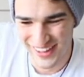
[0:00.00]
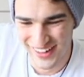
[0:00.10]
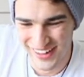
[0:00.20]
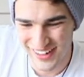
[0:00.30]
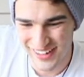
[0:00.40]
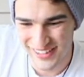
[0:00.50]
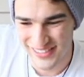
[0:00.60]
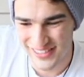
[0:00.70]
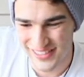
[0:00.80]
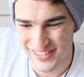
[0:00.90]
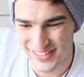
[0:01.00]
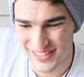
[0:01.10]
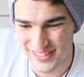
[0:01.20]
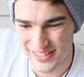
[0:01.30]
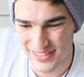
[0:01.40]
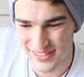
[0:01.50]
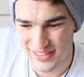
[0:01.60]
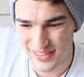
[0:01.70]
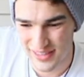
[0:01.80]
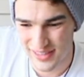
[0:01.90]

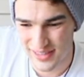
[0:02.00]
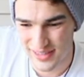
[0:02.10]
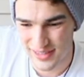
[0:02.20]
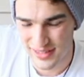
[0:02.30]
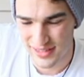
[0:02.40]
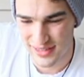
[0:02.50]
No one is speaking in this clip.